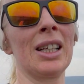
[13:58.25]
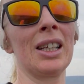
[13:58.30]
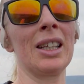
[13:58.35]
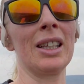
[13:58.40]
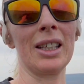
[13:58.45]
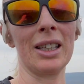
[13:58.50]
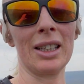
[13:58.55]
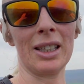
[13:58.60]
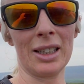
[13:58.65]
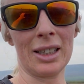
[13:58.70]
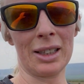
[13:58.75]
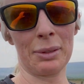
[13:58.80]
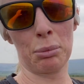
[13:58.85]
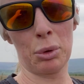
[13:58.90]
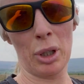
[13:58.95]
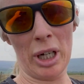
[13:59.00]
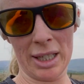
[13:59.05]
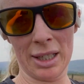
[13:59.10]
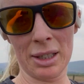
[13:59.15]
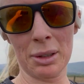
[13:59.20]
that
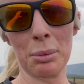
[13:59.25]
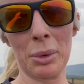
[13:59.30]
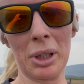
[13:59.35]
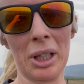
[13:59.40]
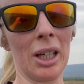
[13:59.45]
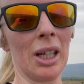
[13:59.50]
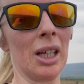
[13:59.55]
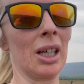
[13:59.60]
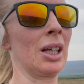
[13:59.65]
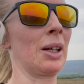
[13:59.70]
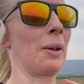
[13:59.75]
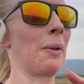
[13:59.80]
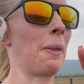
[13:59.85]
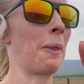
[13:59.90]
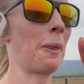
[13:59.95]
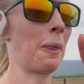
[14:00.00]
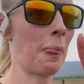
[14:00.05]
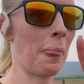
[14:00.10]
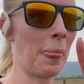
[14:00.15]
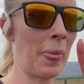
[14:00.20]
present me
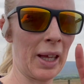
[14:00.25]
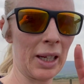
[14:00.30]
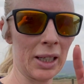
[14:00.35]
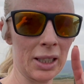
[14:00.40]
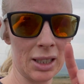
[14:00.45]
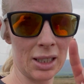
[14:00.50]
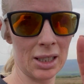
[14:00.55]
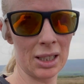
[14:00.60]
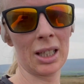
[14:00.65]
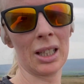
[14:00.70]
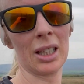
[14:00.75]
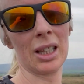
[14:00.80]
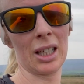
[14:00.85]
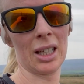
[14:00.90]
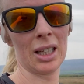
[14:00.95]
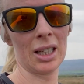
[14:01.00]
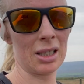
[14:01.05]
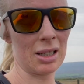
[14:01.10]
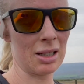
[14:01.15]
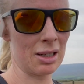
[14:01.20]
did
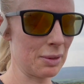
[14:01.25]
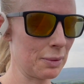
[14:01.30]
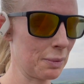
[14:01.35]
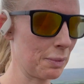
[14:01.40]
this.